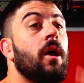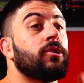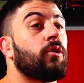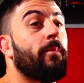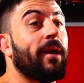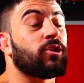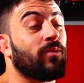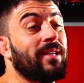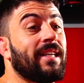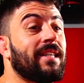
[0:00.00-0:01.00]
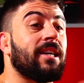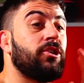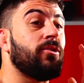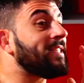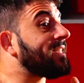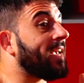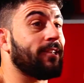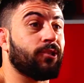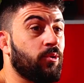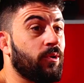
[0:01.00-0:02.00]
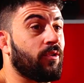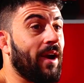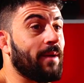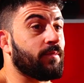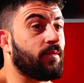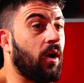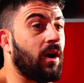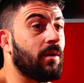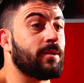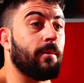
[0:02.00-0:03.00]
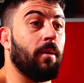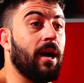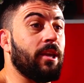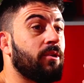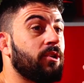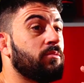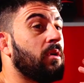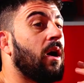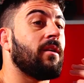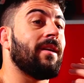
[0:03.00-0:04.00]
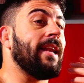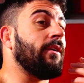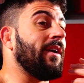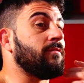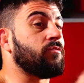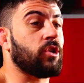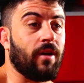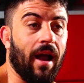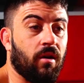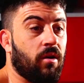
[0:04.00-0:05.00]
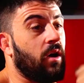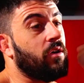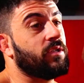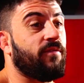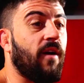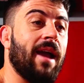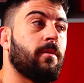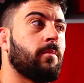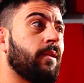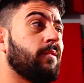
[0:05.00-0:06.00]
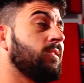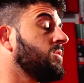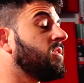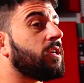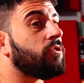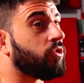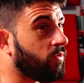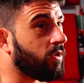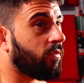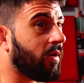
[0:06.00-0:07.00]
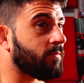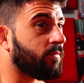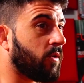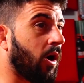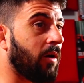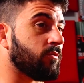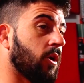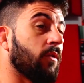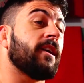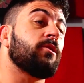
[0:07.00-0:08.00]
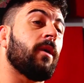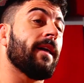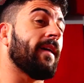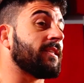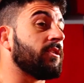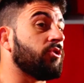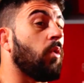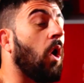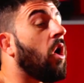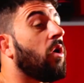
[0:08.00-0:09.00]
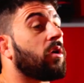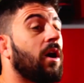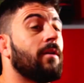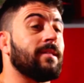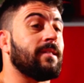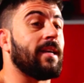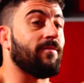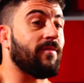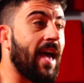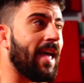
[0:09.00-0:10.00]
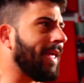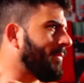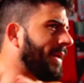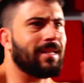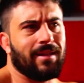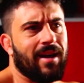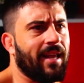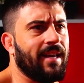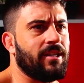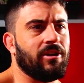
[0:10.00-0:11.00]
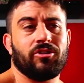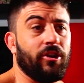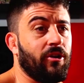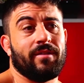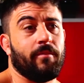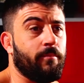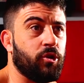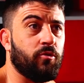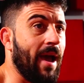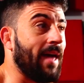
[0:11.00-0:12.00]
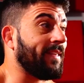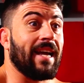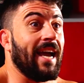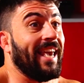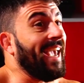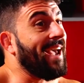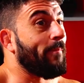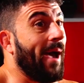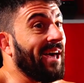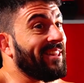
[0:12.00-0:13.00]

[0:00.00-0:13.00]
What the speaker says: So the biggest reason is because you can take in 200 grams of carbs, but you could do 180 grams of sugar, alcohols, fiber, but you still took in 200 grams of carbs. So that's why I like to do all carbs instead of net, and it makes it a lot easier so you don't have to do math, because I can't math.